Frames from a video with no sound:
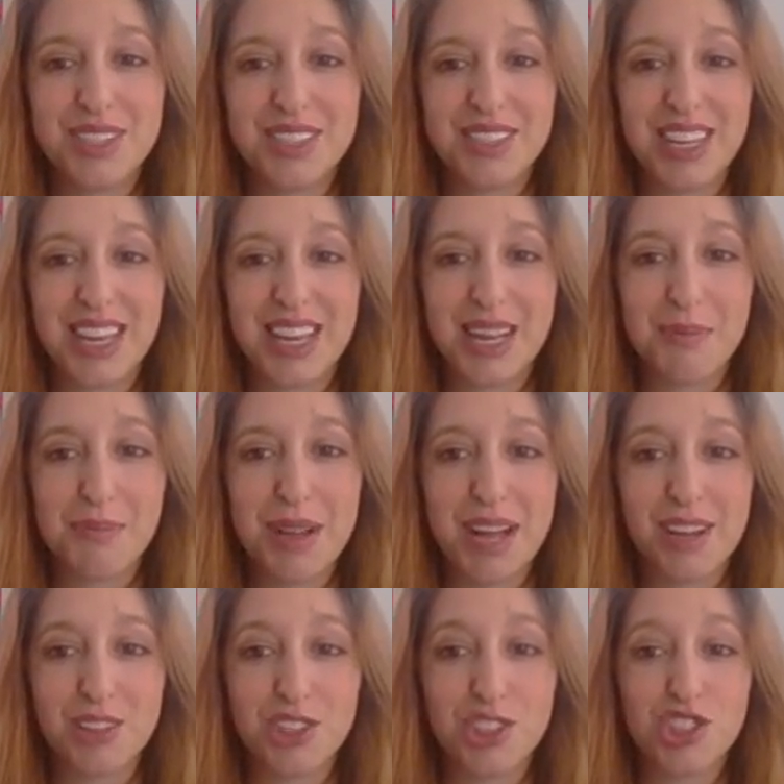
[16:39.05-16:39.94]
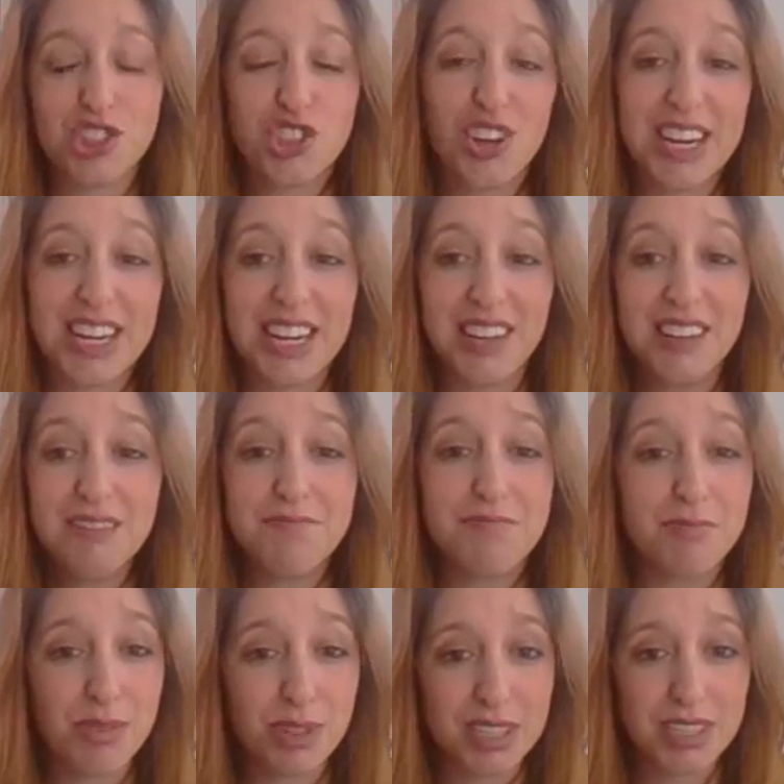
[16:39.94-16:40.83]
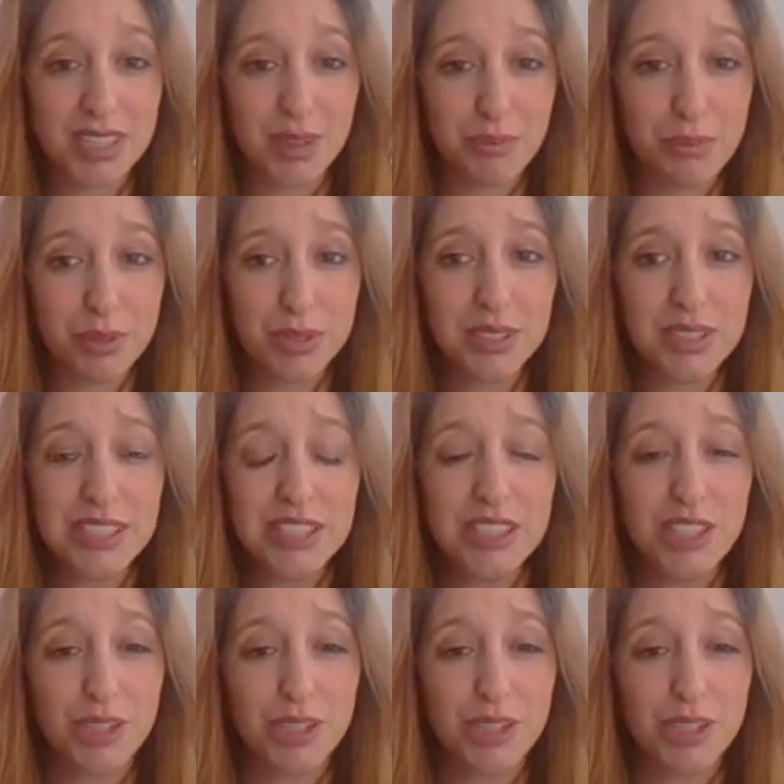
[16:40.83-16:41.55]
to think about trailer, for example.